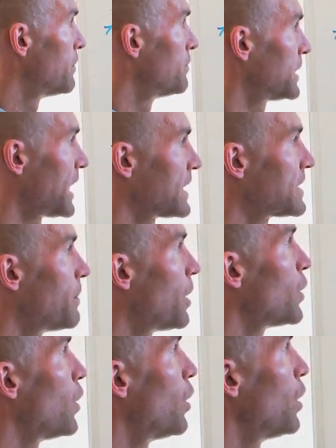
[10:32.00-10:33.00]
But that's
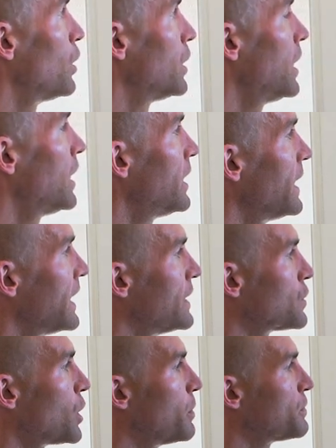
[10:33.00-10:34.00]
about all
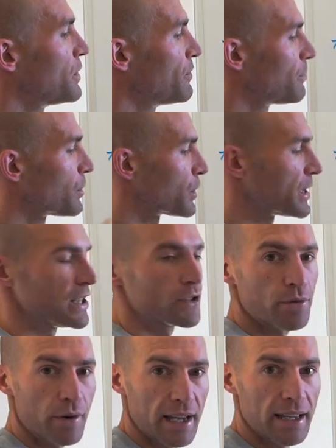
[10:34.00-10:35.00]
in terms of
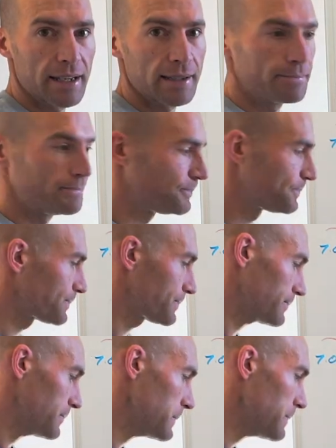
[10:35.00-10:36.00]
pre-training.
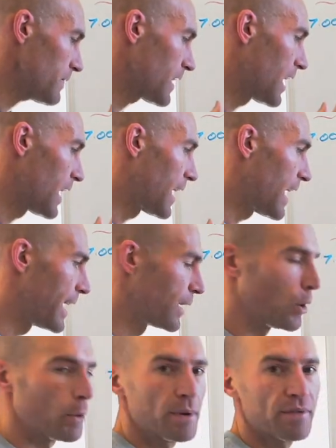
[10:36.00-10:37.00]
And I
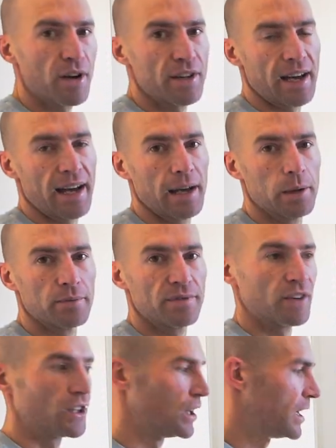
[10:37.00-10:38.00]
hope you find that
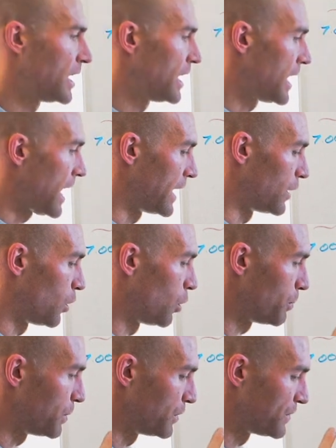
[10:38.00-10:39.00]
helpful. And I
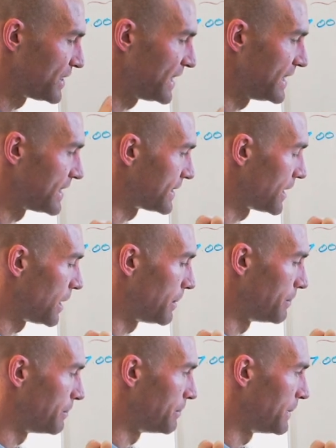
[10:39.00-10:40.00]
hope you've seen
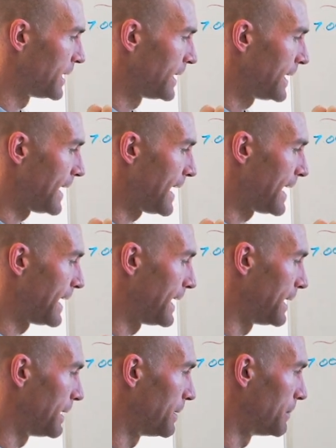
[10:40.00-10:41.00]
some,
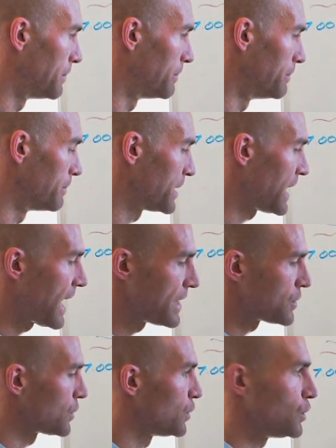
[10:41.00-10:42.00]

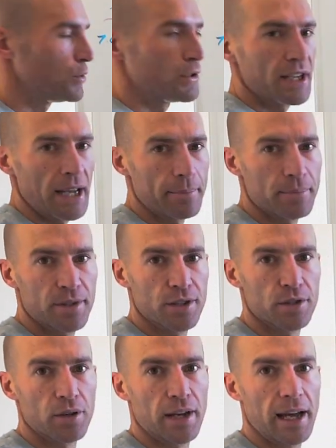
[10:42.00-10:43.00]
just new tips
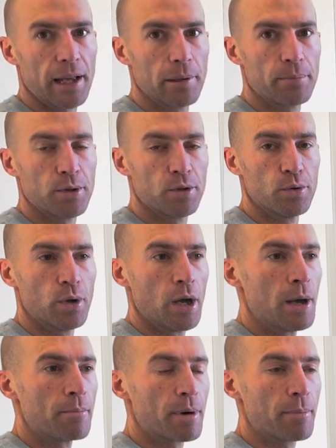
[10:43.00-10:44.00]
that's gonna help you
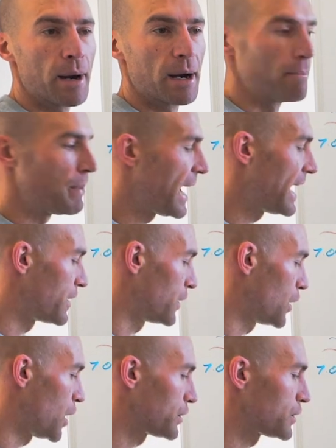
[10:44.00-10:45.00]
prepare
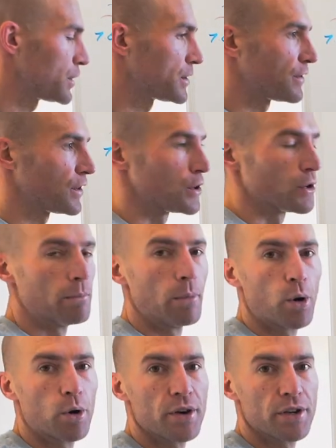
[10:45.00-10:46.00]
better, not just for your
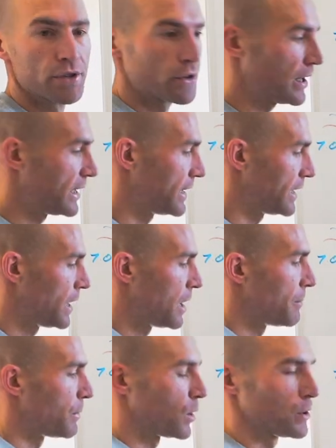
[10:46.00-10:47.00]
morning training,
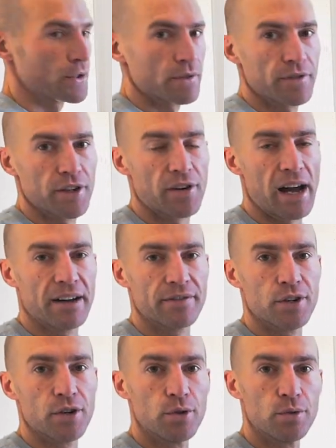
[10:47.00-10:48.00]
but also for your
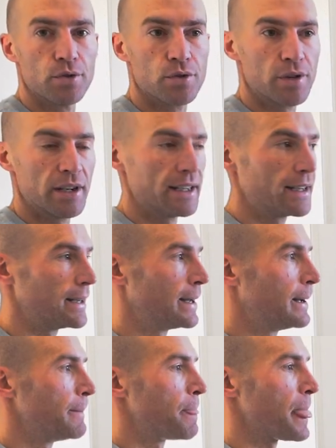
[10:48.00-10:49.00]
afternoon training.
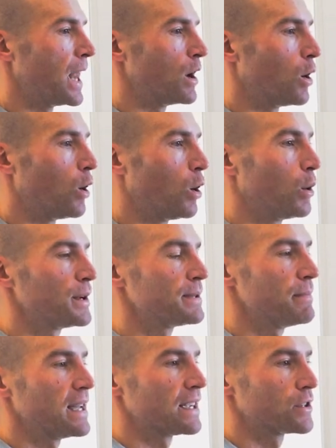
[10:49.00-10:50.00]
And always
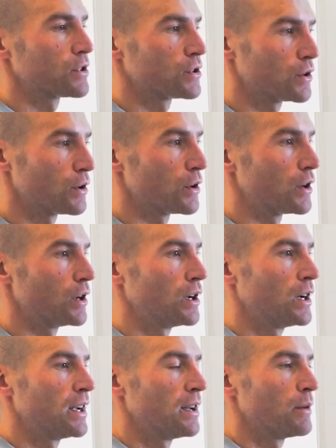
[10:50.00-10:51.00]
make
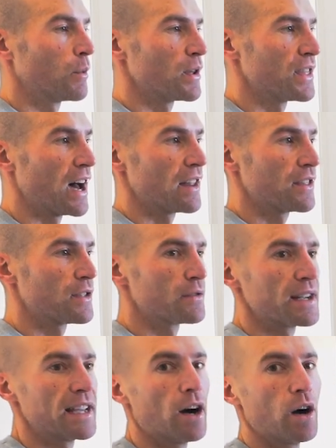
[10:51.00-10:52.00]
sure with that
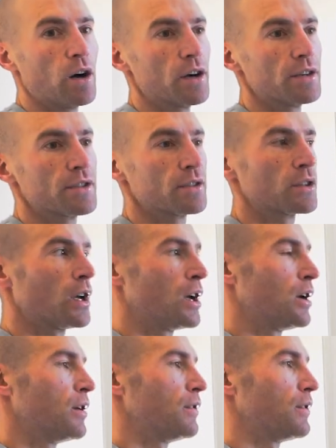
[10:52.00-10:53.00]
3 hours,
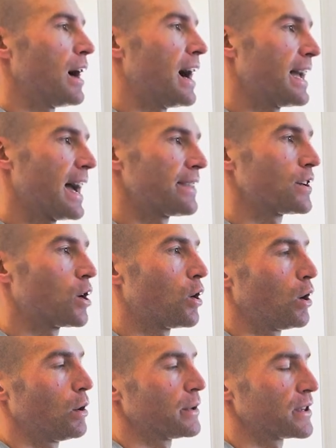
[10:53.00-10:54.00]
I had the
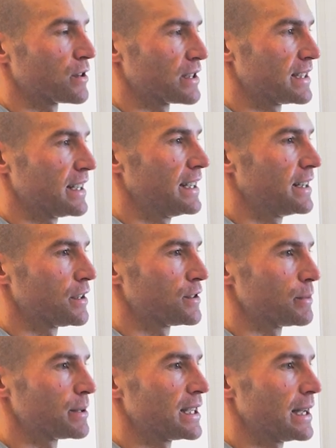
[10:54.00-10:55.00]
call with Christine and the
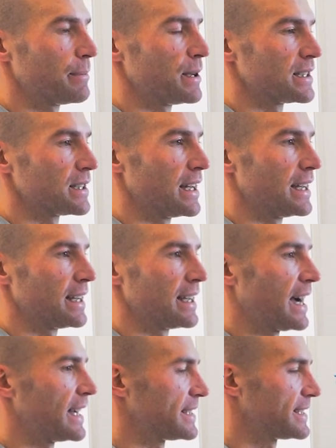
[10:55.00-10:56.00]
Super Sapiens lady.
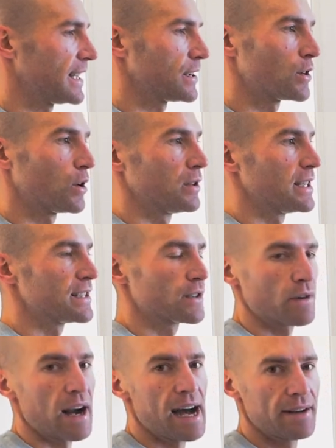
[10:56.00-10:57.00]
I had sent her all these
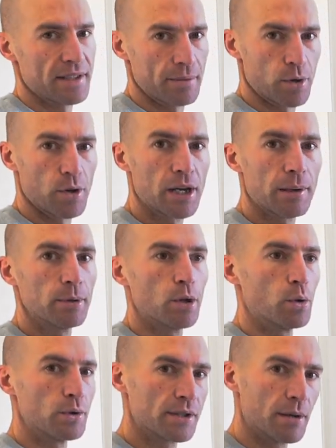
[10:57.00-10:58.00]
graphs. I'm gonna
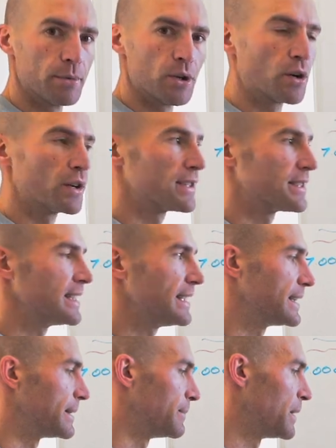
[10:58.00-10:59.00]
upload some, you're gonna
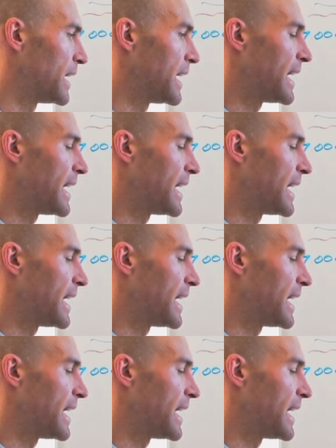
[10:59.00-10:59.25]
see them.